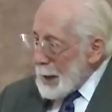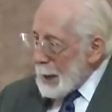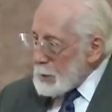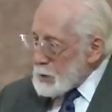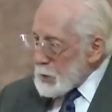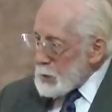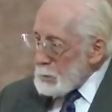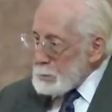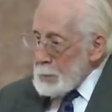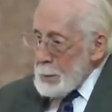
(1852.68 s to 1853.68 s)
And uh,
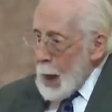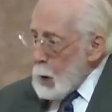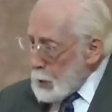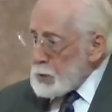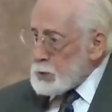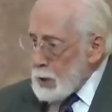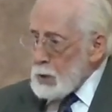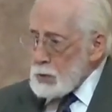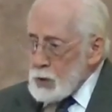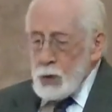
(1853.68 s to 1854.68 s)
now we
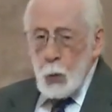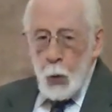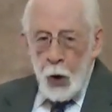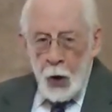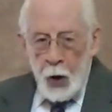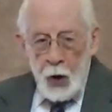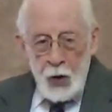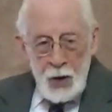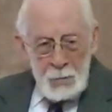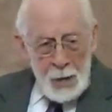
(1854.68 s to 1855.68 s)
turn to the
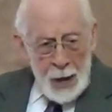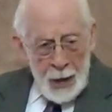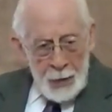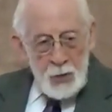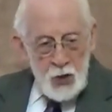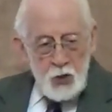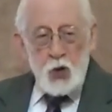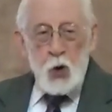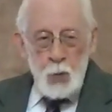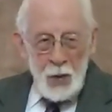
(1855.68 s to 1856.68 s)
Word and the
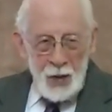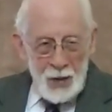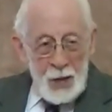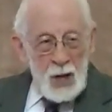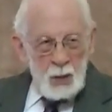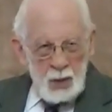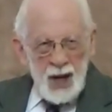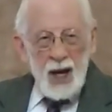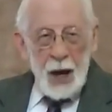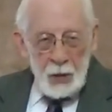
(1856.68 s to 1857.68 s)
sermon
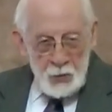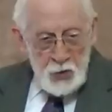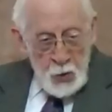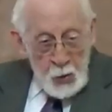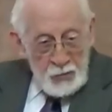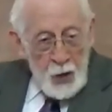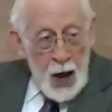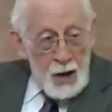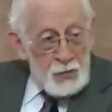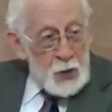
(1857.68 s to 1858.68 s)
began. So if you
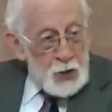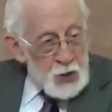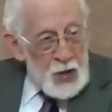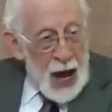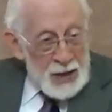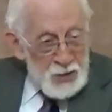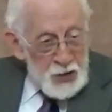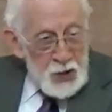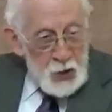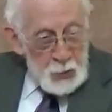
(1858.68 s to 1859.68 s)
have this
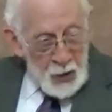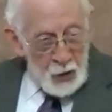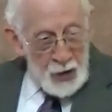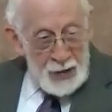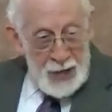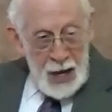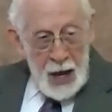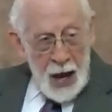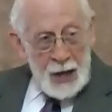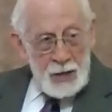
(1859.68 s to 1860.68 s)
nasty spirit
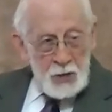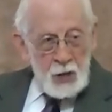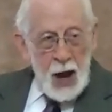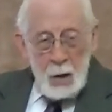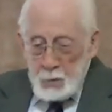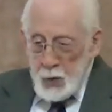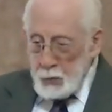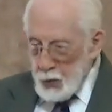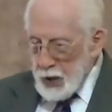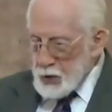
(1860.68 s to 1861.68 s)
and you time the
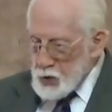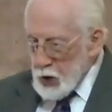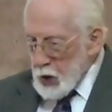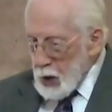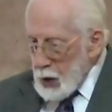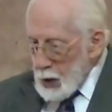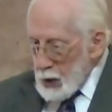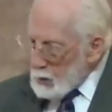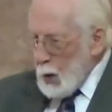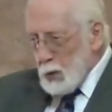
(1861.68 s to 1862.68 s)
preacher,
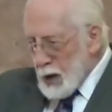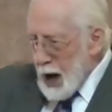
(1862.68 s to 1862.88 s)
don't